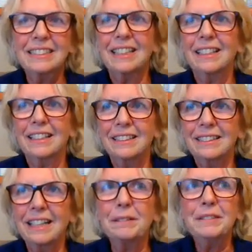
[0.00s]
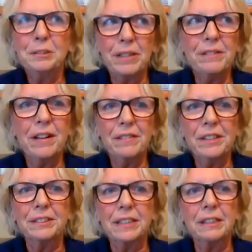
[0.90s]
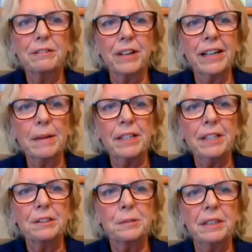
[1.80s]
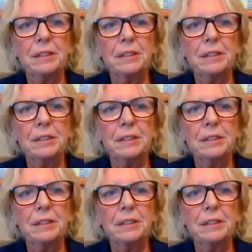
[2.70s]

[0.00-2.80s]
That's I've been 25 years. I don't know. Frank, how many years you been